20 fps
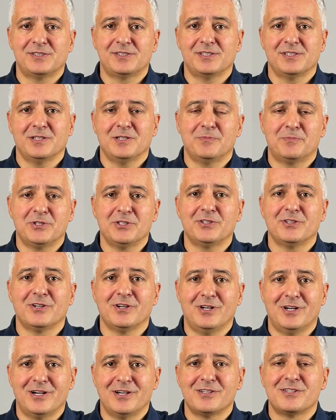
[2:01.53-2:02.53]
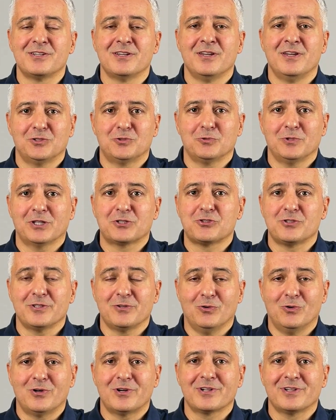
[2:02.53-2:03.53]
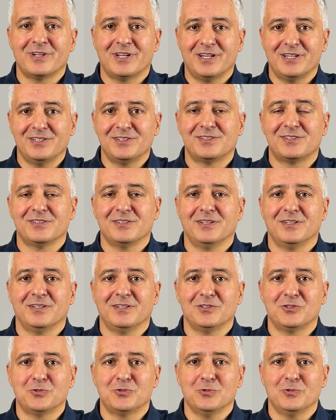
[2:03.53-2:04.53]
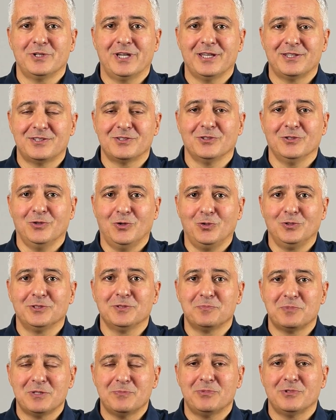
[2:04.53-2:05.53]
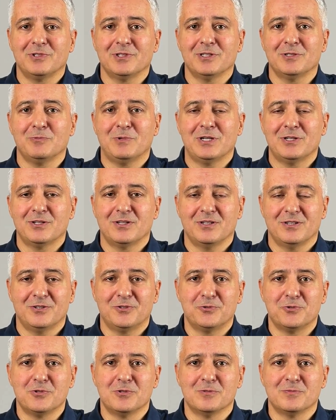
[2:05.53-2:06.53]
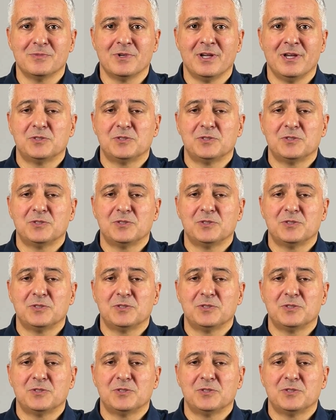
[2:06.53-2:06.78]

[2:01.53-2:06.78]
it's pretty hard to actually organize, to get all the people in one room,